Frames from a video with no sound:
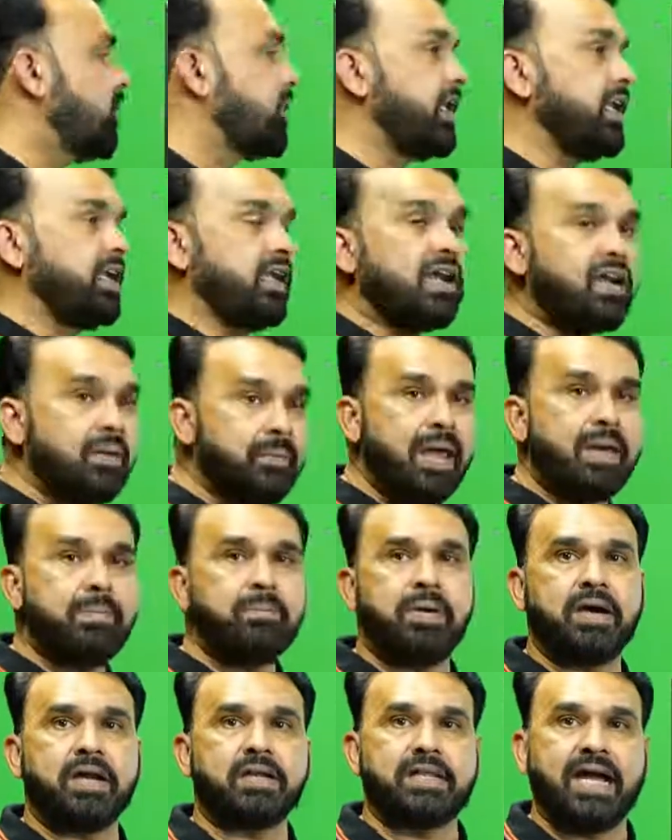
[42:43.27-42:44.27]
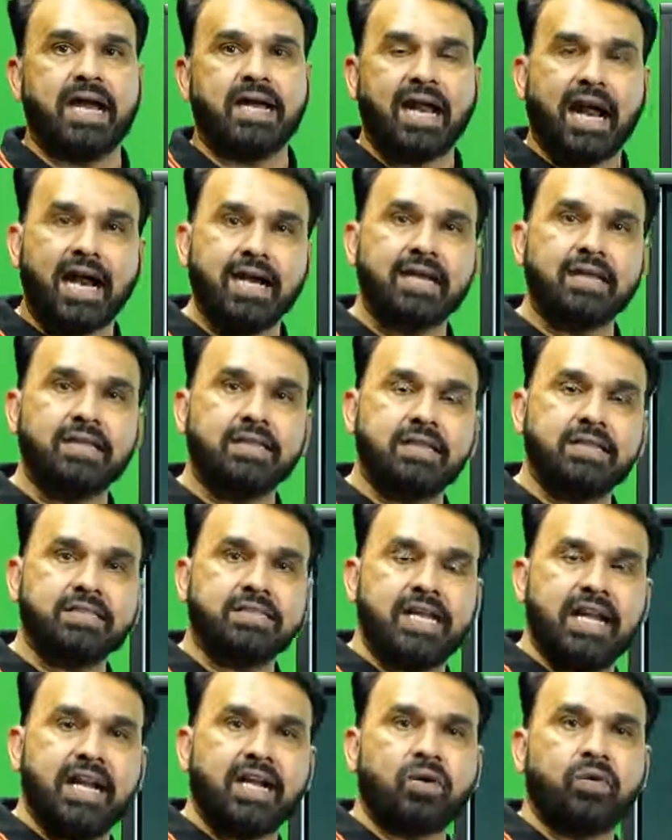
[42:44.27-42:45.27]
chlorine, now remember that under
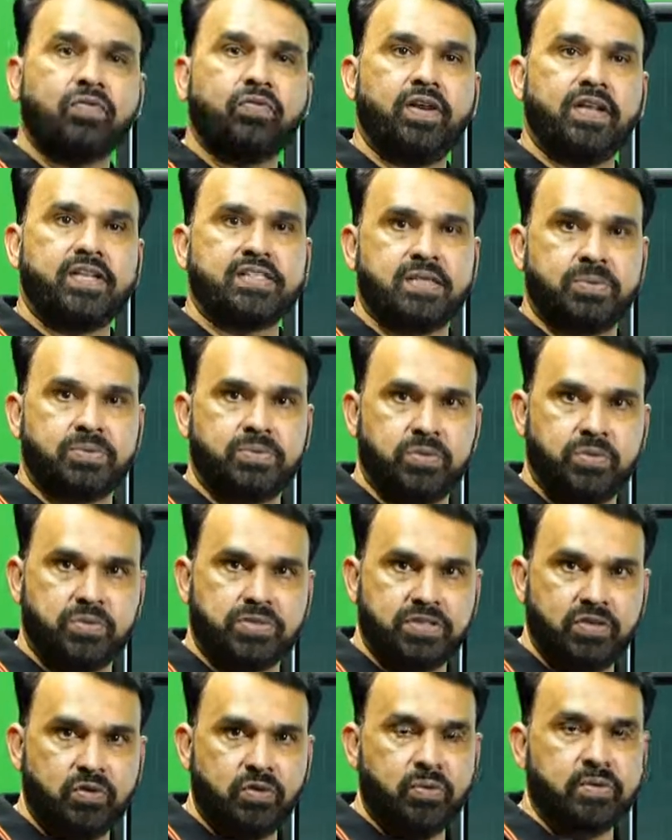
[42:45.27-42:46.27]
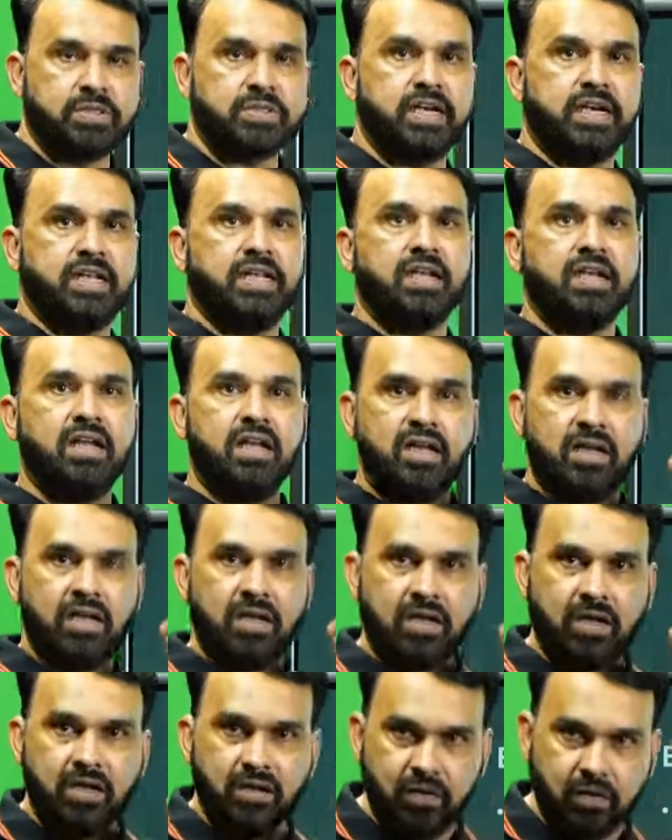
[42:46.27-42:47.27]
this electrophilic substitution, we'll be studying
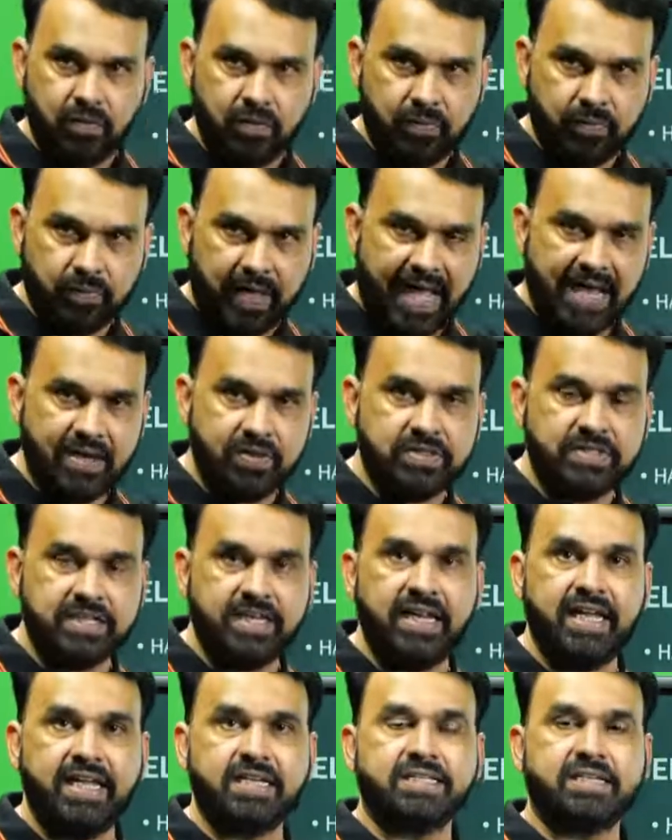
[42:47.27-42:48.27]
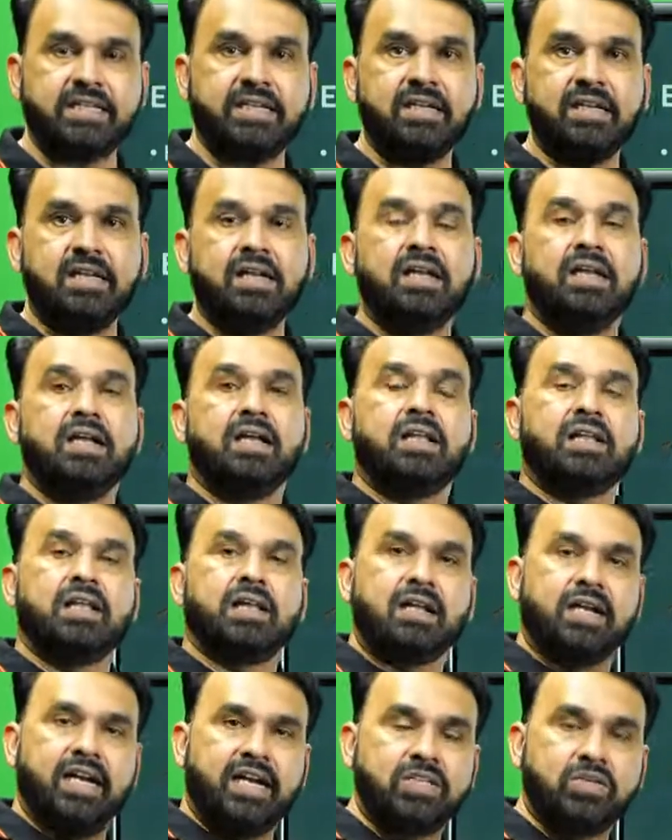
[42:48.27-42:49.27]
halogenation,
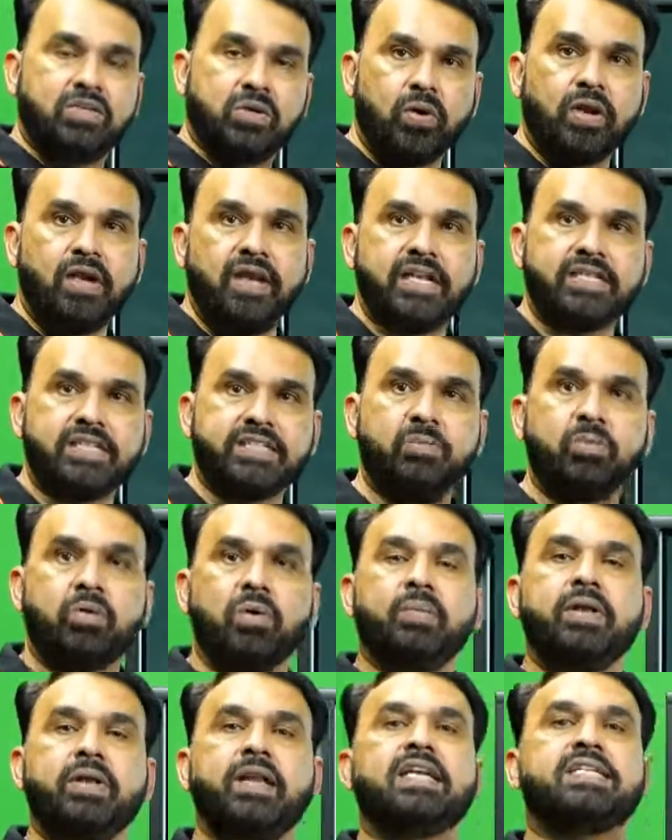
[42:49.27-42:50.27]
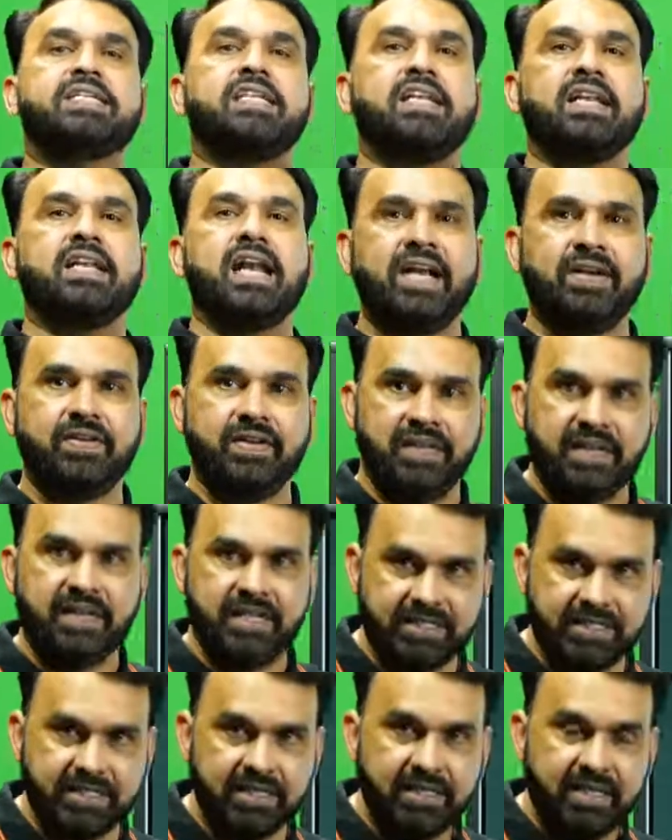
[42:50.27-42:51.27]
that is chlorination, bromination, and
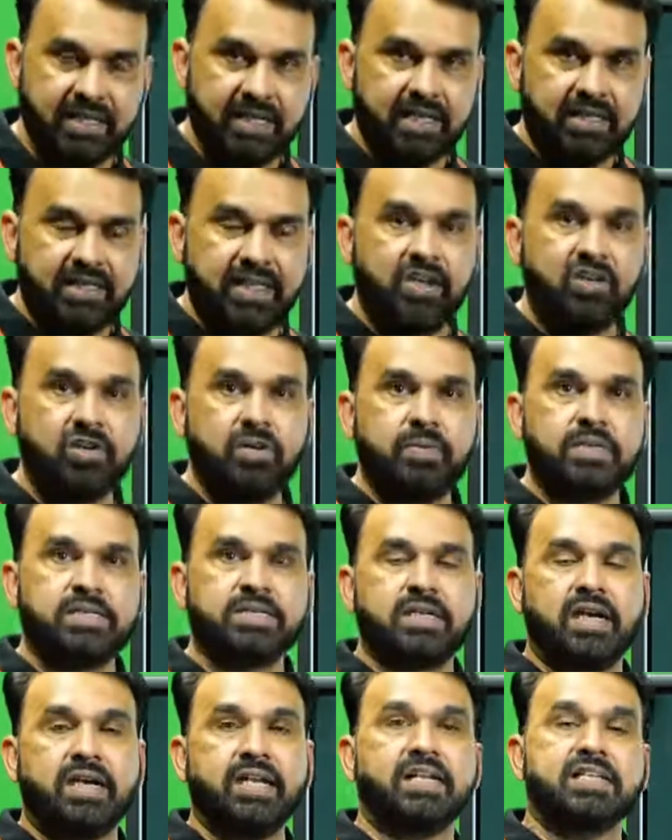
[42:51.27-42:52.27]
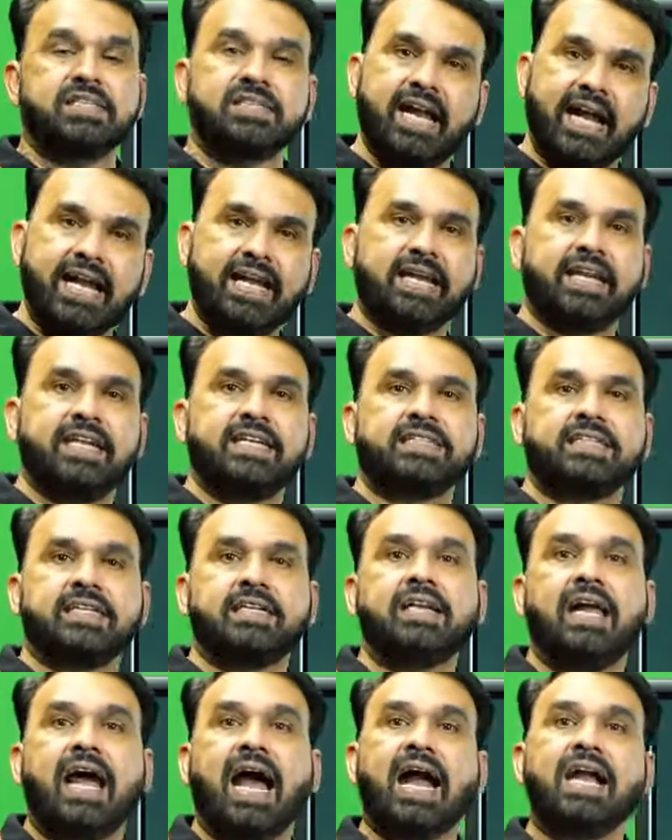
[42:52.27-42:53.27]
iodination. Then you'll be studying is
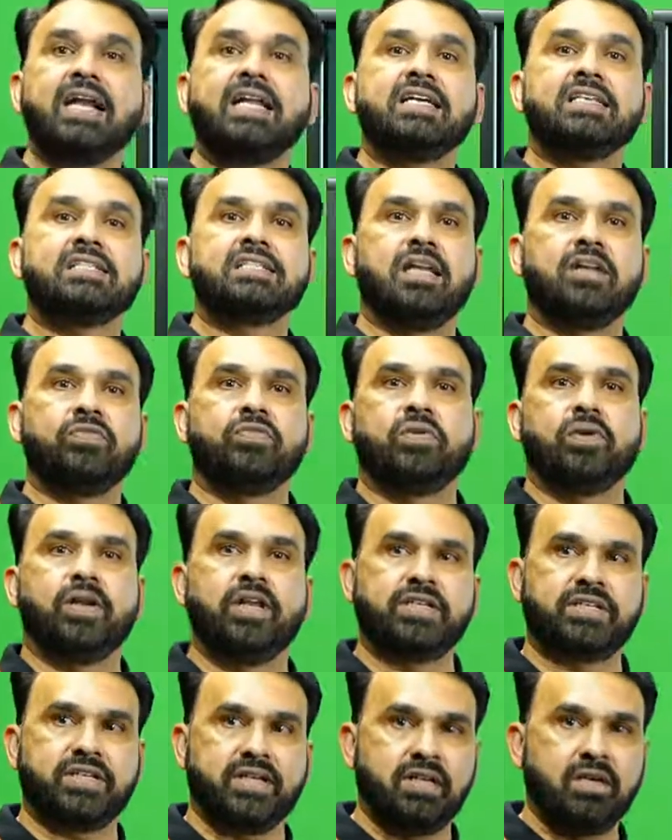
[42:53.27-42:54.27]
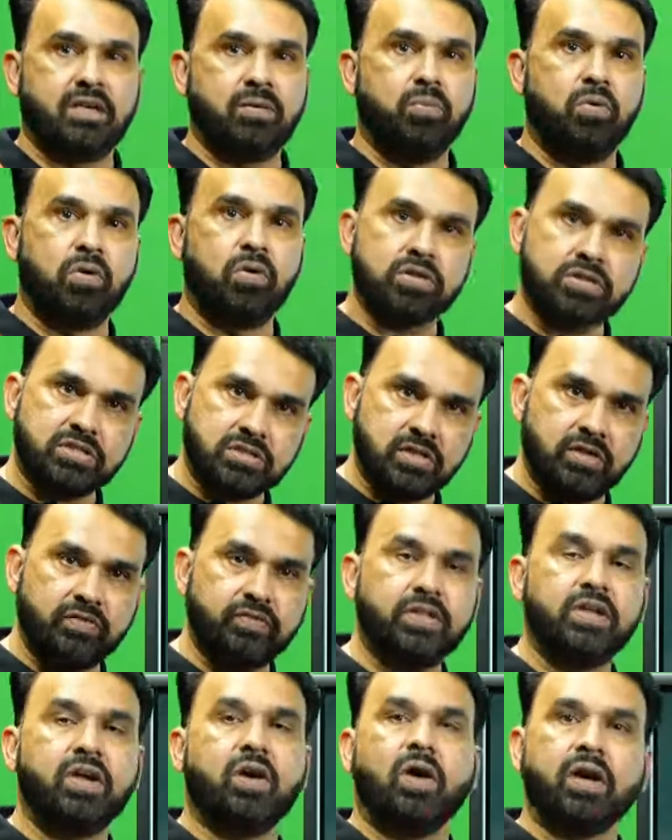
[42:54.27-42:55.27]
nitration and sulfonation. Most
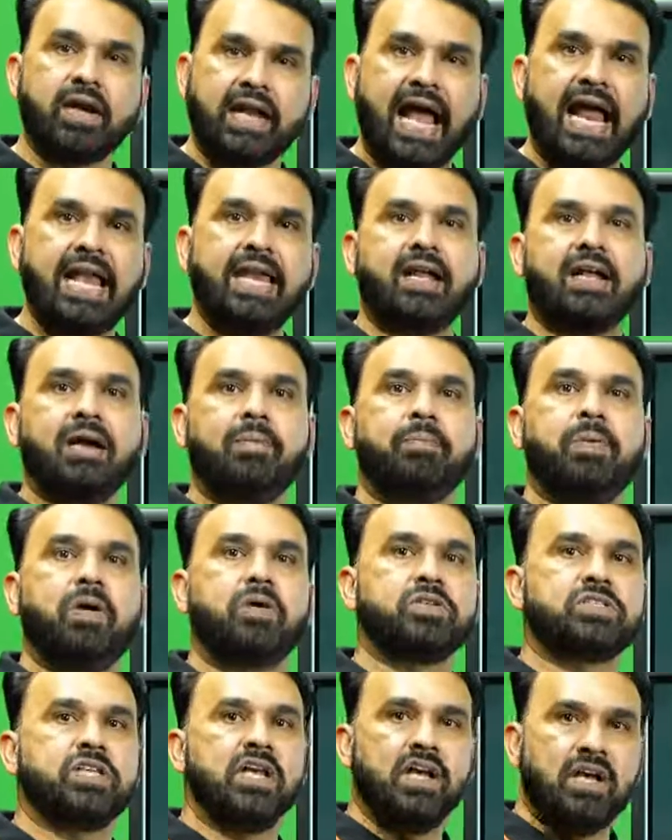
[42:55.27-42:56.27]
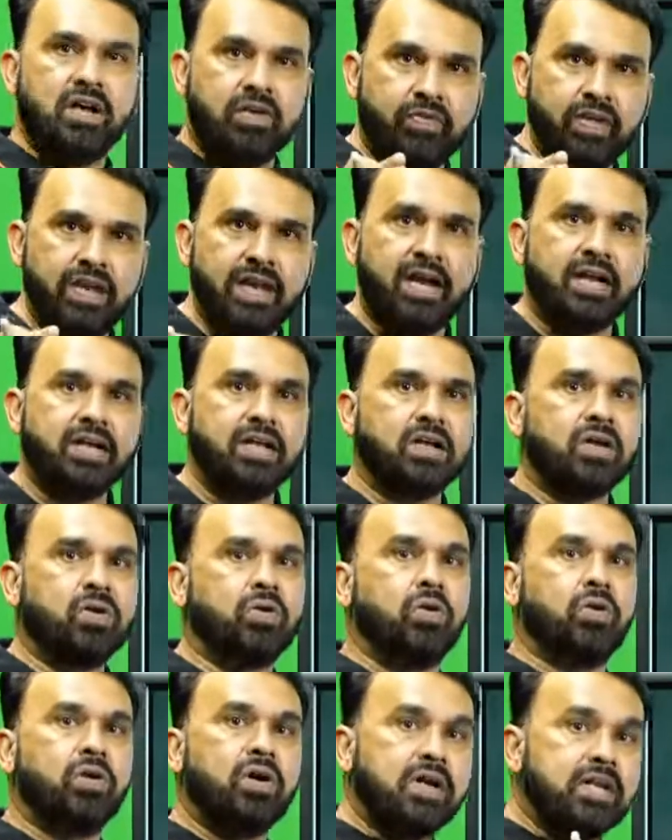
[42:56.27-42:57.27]
of the organic compounds will
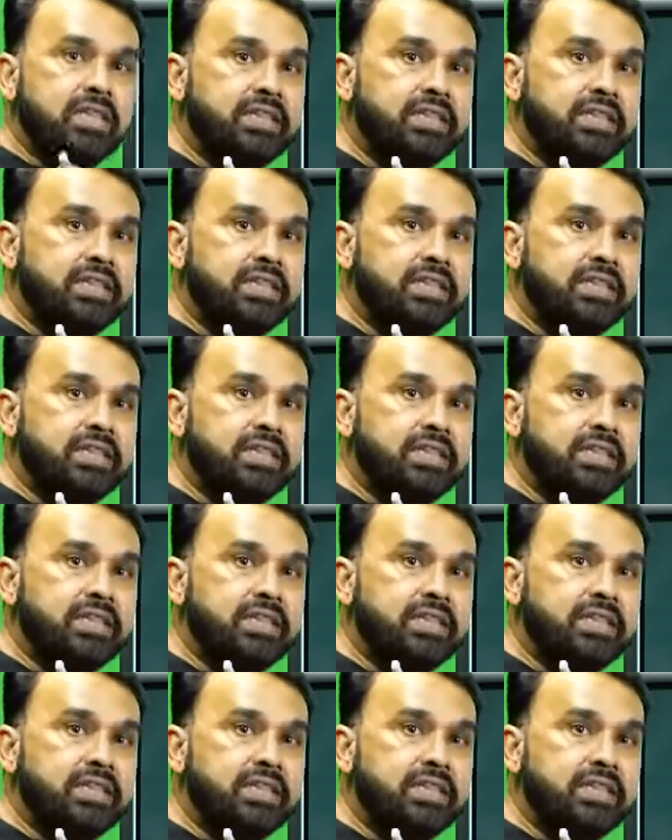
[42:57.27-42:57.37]
undergo